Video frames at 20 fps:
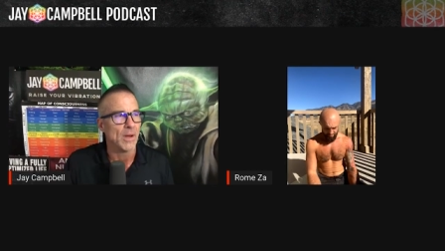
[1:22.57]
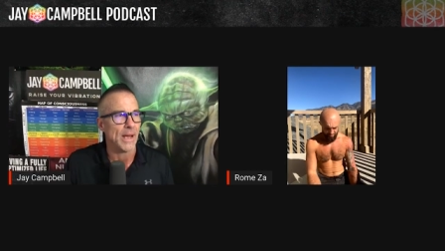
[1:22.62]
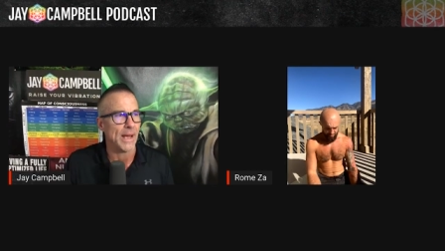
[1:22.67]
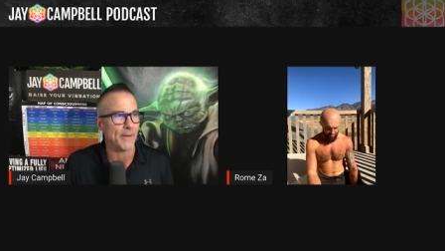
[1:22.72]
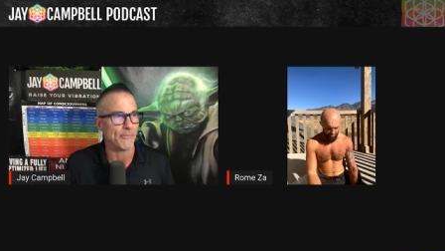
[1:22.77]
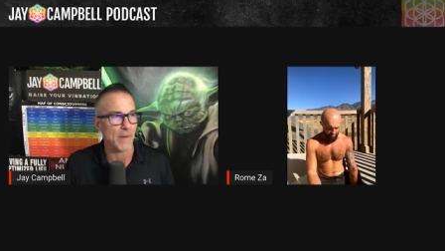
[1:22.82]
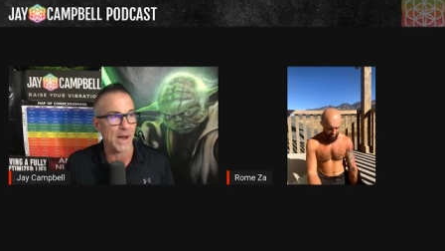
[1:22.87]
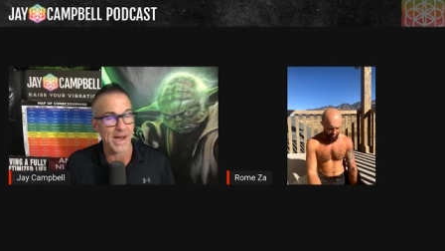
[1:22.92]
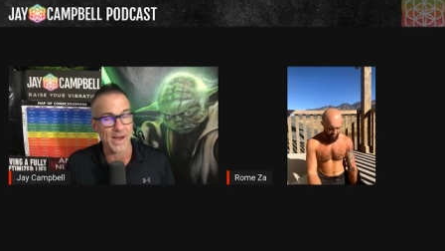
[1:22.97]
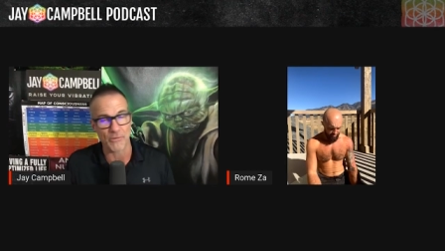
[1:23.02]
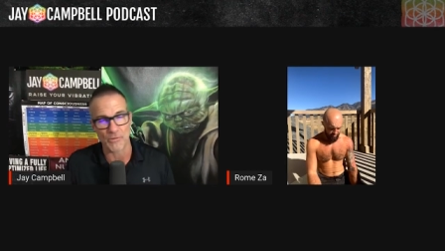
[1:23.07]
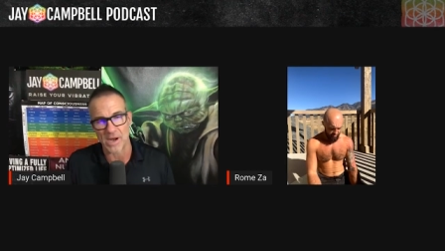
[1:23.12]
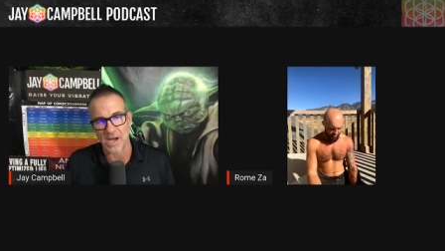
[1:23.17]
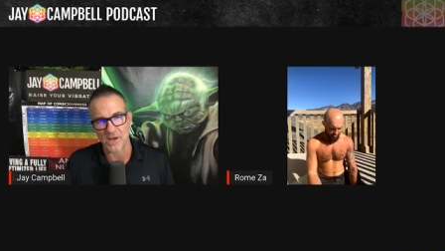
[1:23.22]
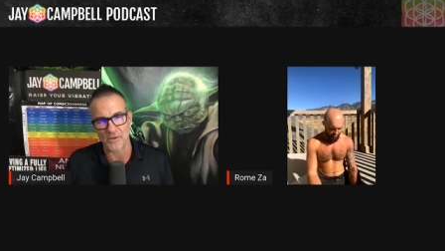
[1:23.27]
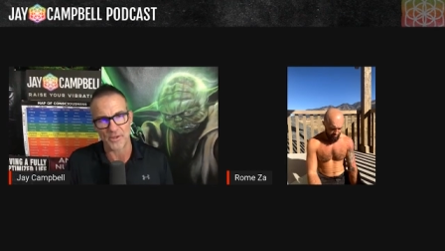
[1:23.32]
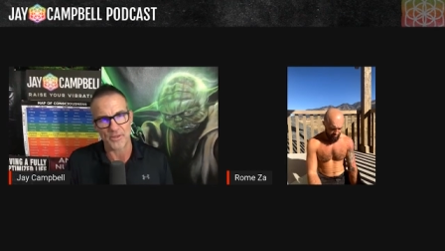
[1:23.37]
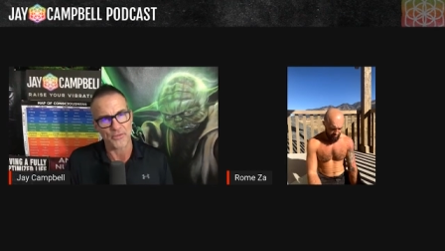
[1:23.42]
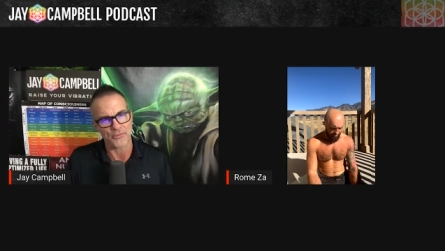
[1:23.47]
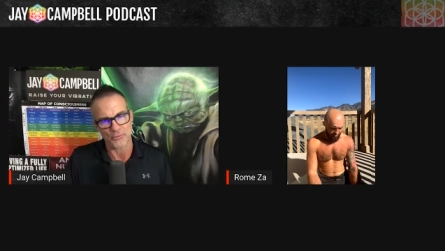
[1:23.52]
and I
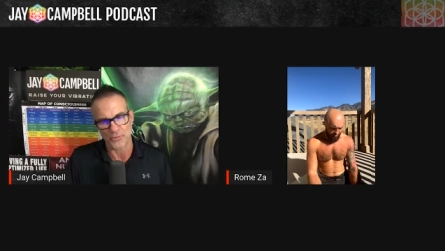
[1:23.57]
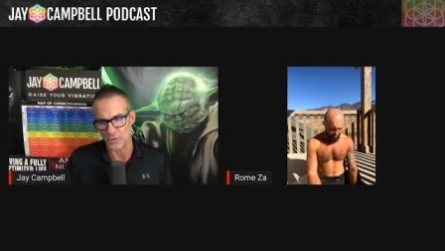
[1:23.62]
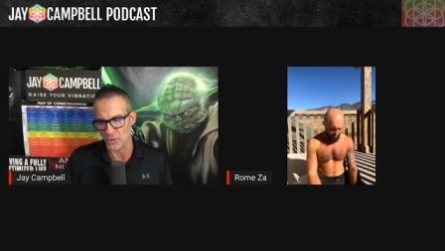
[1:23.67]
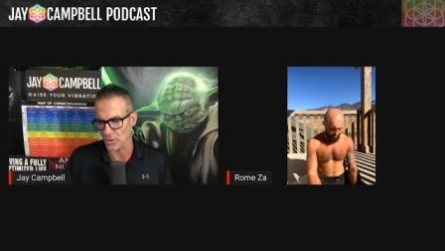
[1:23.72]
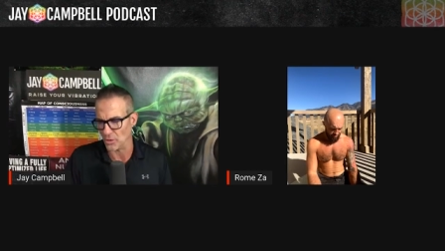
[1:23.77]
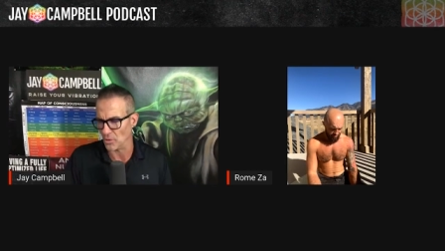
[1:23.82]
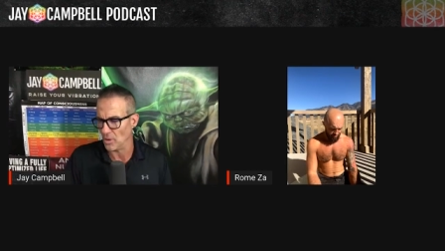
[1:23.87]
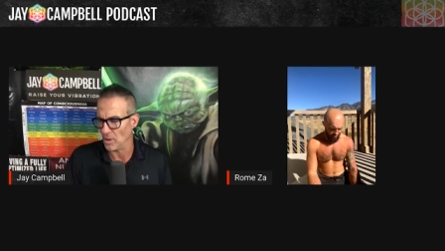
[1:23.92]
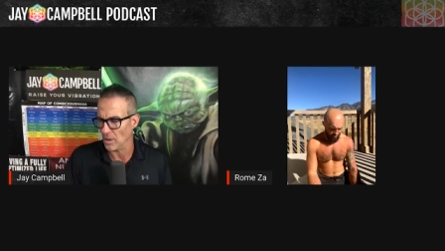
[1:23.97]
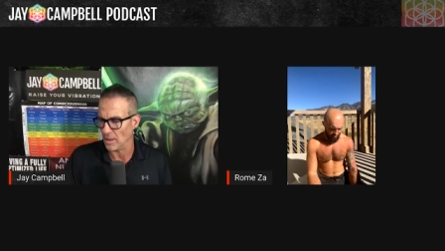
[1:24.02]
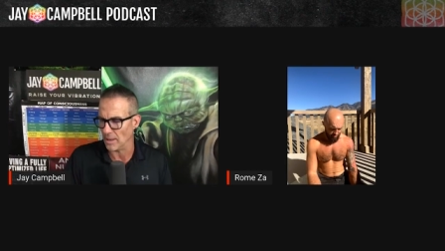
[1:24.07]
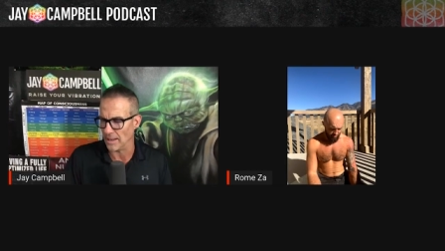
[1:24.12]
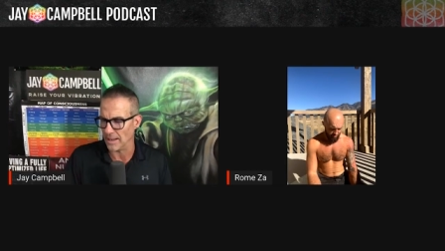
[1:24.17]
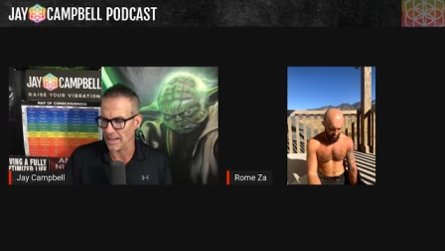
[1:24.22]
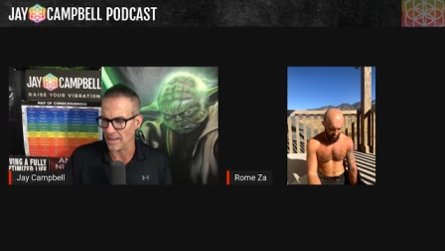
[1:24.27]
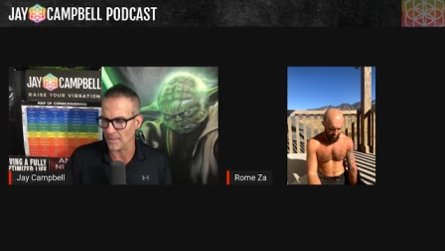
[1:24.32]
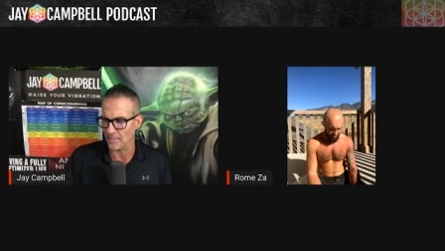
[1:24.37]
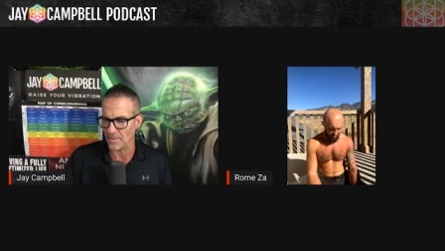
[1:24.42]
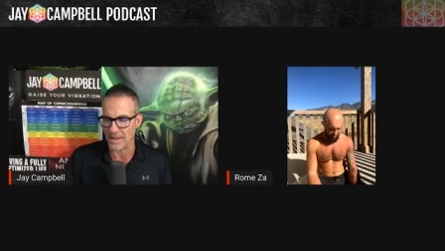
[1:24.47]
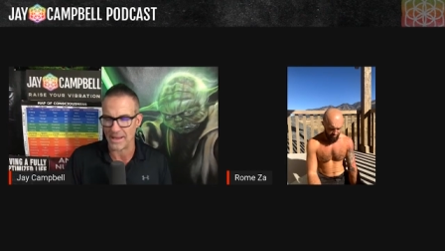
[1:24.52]
Raleigh through,
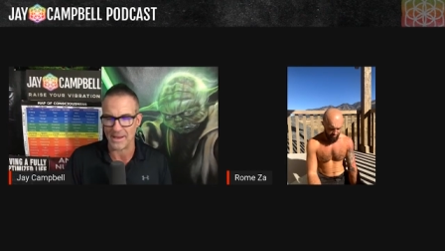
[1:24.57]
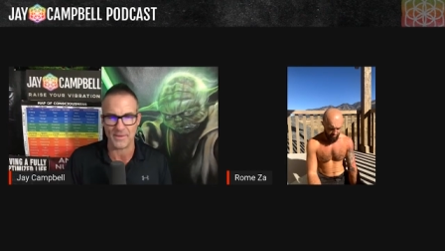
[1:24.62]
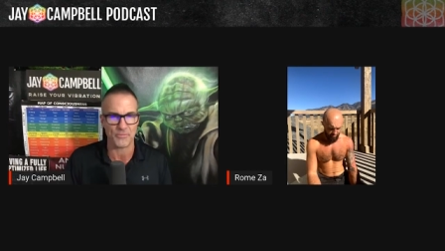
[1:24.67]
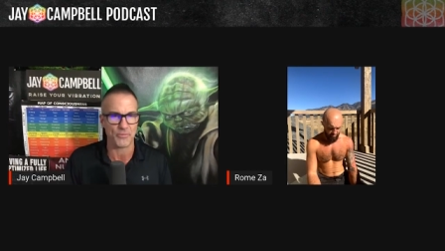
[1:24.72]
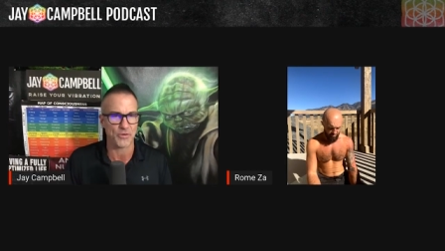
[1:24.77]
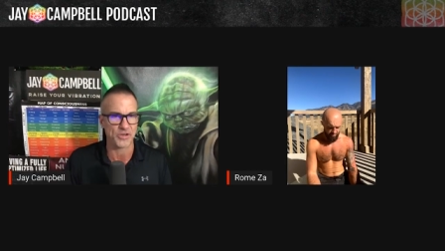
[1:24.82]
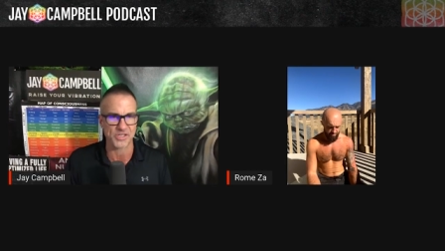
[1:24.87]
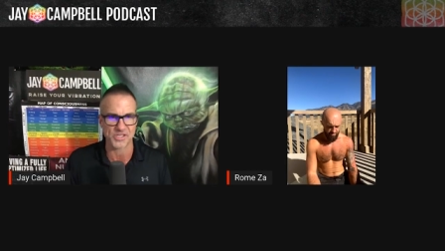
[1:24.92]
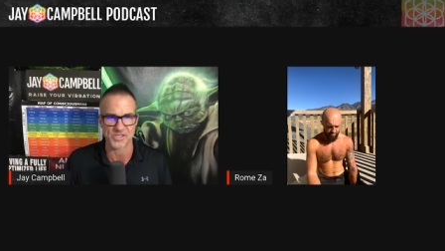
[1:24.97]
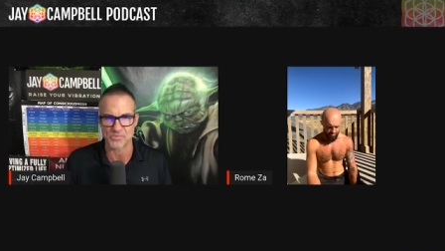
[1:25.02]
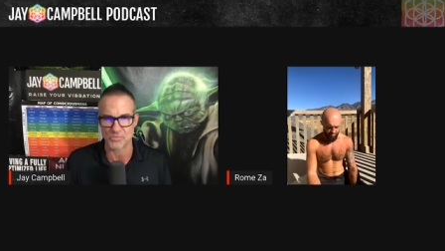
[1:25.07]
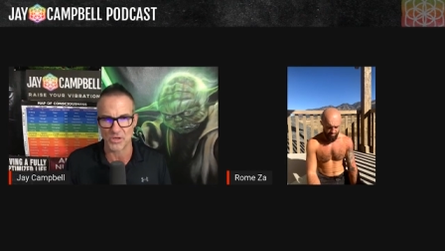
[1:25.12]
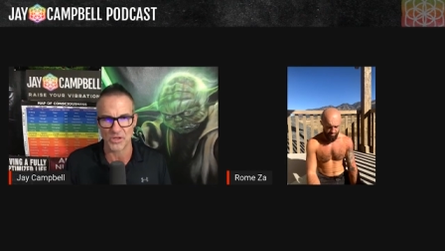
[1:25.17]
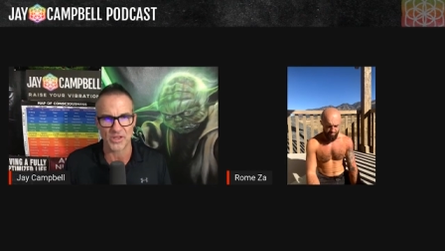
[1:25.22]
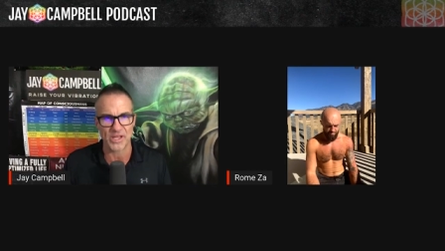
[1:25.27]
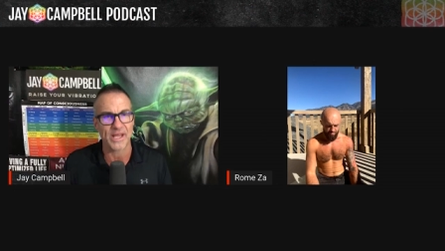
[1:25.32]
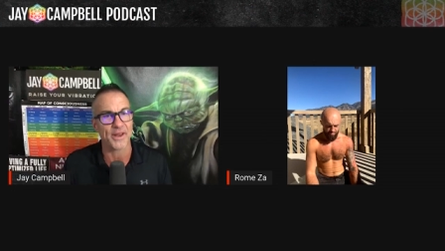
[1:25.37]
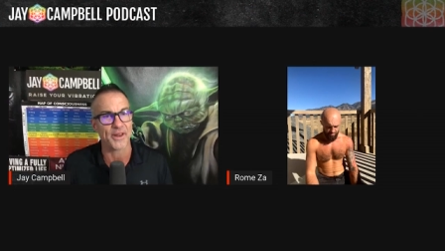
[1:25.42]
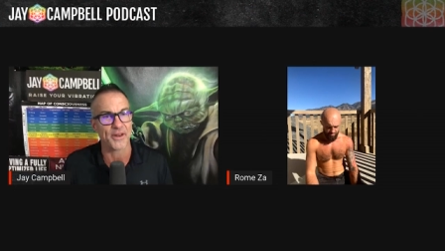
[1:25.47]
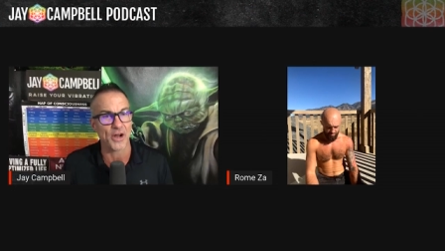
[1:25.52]
um, and we just
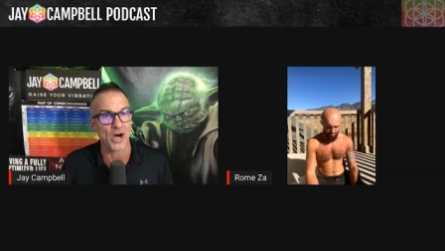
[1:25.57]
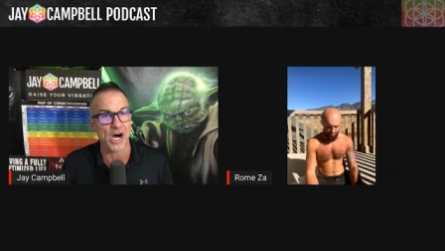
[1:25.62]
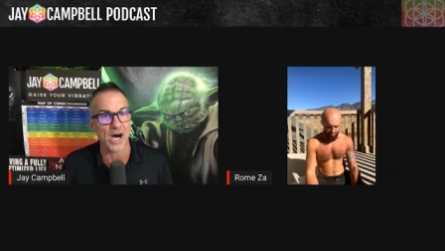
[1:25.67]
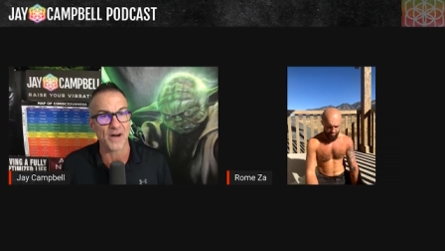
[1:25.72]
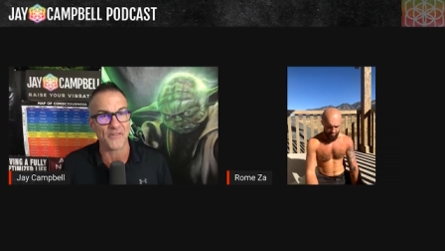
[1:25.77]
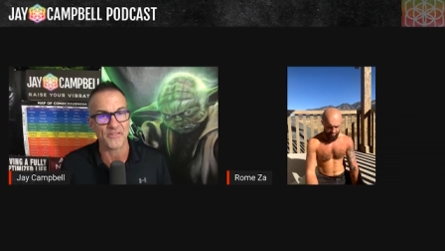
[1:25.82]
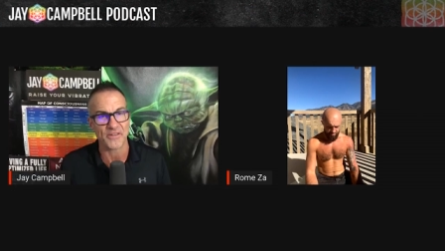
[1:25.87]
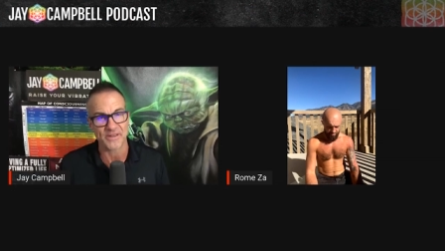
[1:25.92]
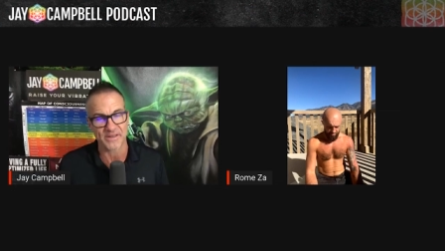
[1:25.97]
really hit it off.